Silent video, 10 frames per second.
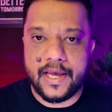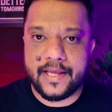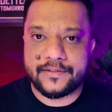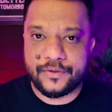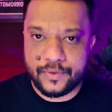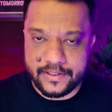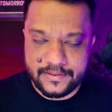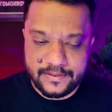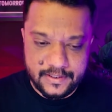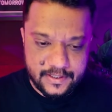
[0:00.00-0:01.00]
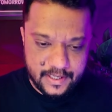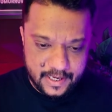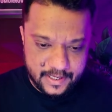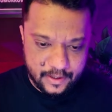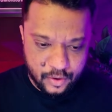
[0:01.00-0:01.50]
as you can see,
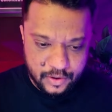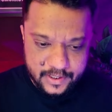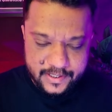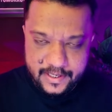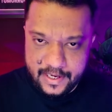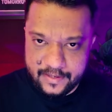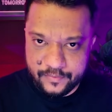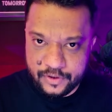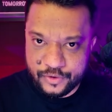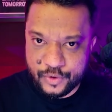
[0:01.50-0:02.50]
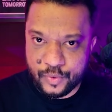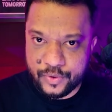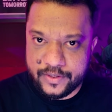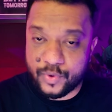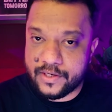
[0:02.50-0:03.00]
I already have a
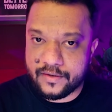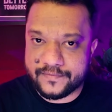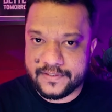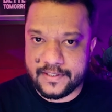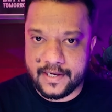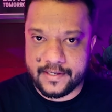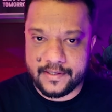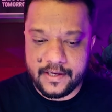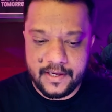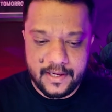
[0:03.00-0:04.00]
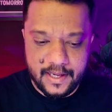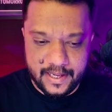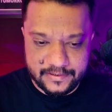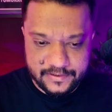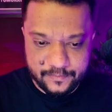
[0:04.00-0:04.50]
story Queen of Sand
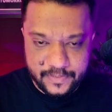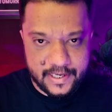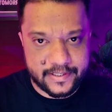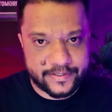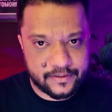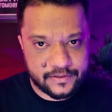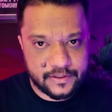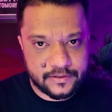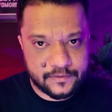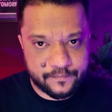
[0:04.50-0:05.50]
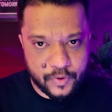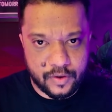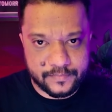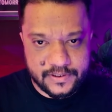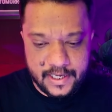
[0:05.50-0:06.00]
and some character sheet
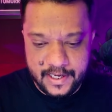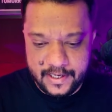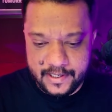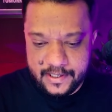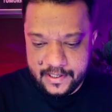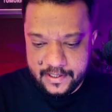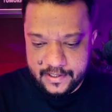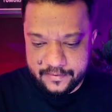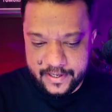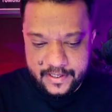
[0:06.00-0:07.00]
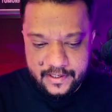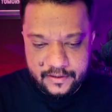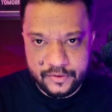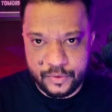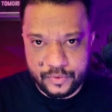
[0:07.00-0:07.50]
prompts are
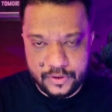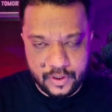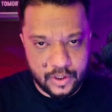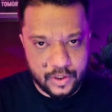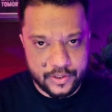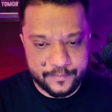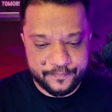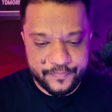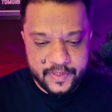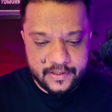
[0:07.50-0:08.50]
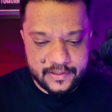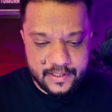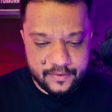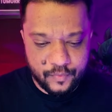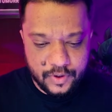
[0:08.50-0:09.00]
ready through the Claude.
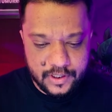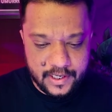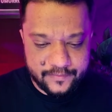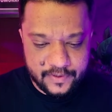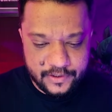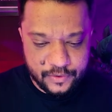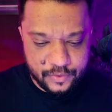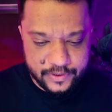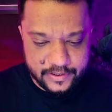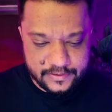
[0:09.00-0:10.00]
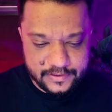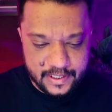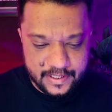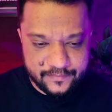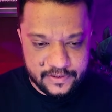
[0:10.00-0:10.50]
Then what I will do is
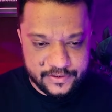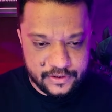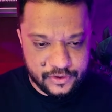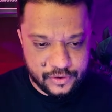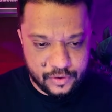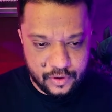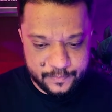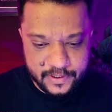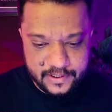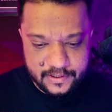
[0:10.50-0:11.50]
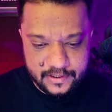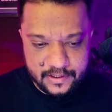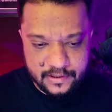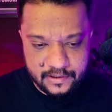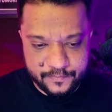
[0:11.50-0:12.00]
I will just copy
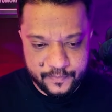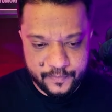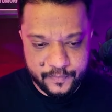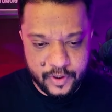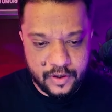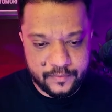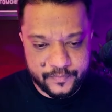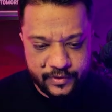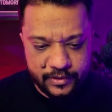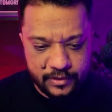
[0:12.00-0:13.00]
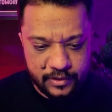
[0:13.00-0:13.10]
a prompt